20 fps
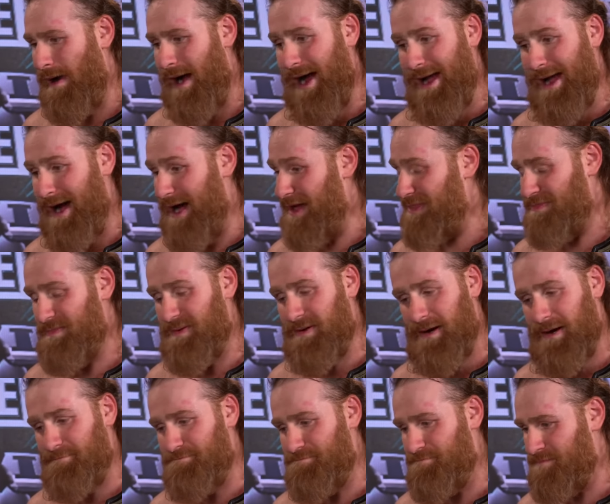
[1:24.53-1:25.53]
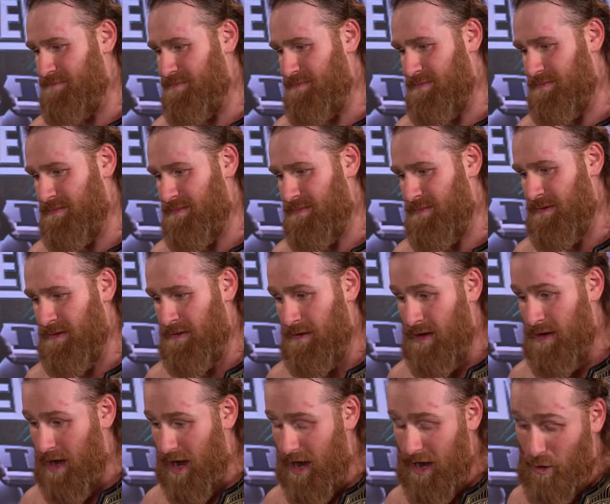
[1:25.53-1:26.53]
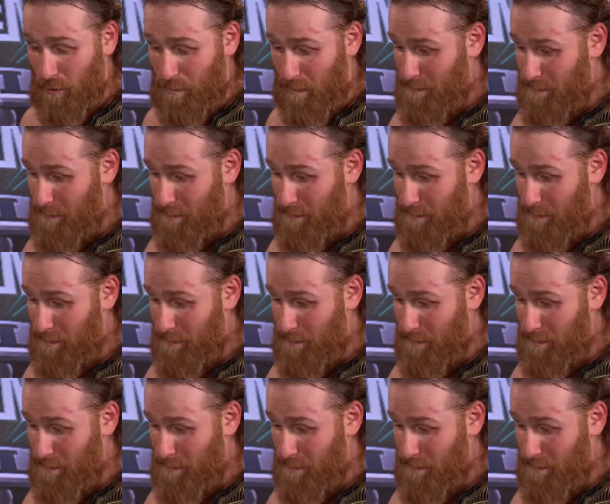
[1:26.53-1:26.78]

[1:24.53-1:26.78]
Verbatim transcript: I, I I hope